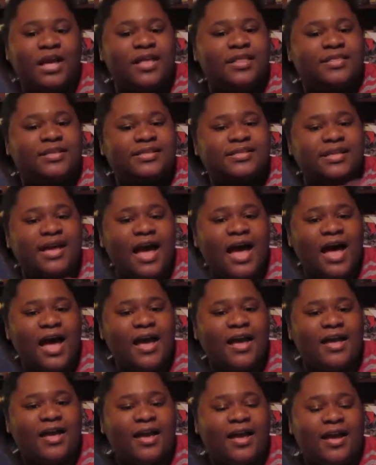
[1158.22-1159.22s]
this
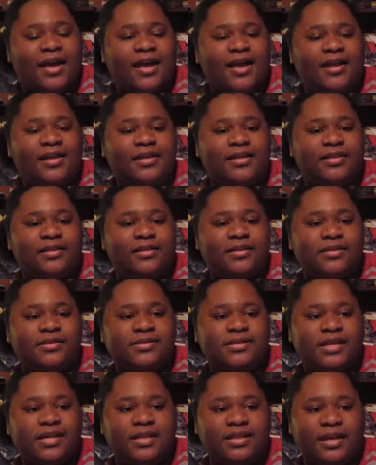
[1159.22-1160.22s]
guy, and he
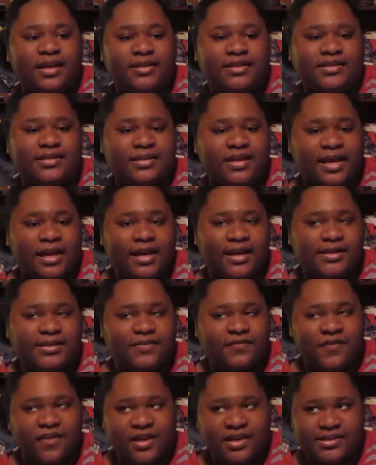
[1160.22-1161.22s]
lives in this land. It's a
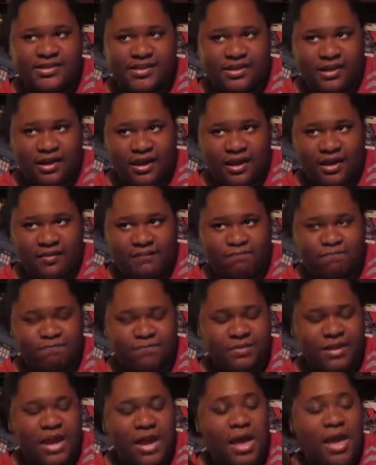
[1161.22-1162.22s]
fantasy land,
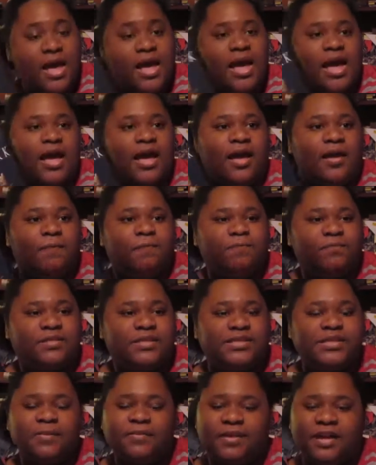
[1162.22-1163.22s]
and
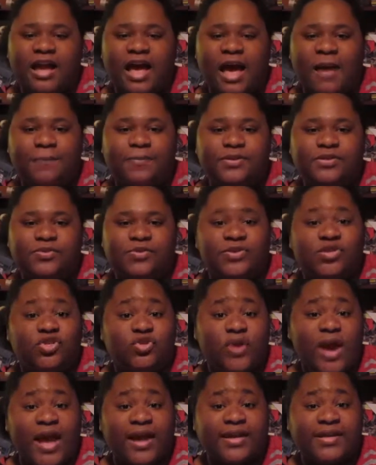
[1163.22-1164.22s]
something happens with the
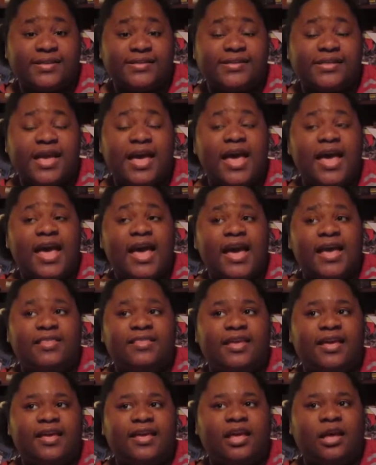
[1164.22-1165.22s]
dragons, and
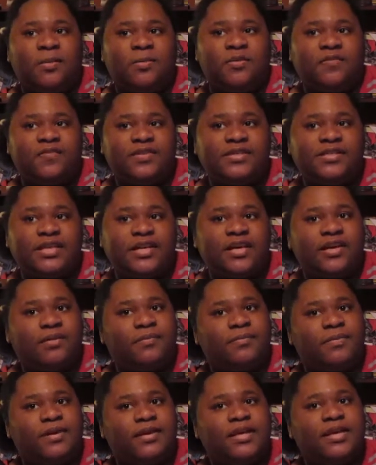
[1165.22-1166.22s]
they came to visit him,
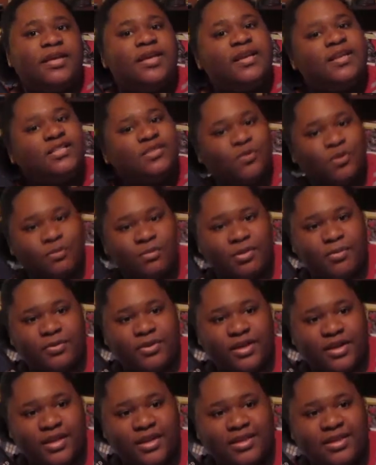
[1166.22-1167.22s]
but he doesn't remember
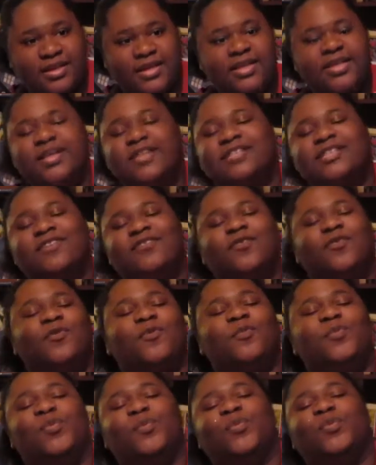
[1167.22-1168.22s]
anything. He doesn't even
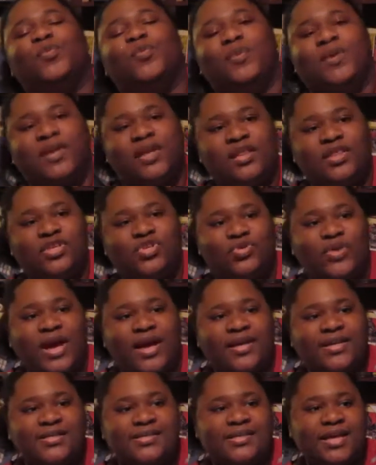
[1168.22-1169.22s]
remember meeting the
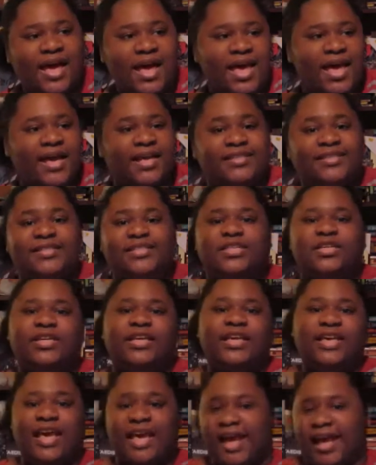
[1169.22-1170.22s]
dragons until
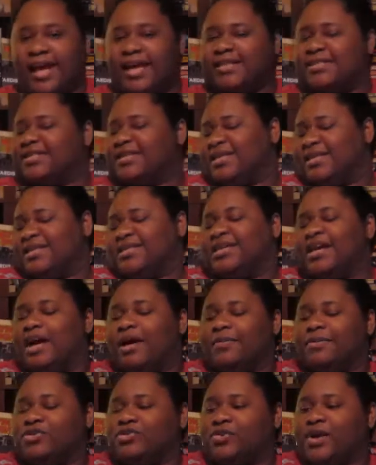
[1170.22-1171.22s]
the
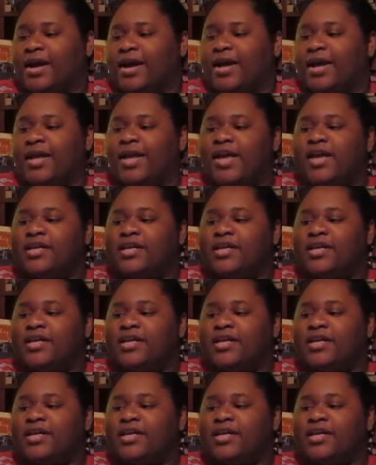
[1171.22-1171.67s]
time is right.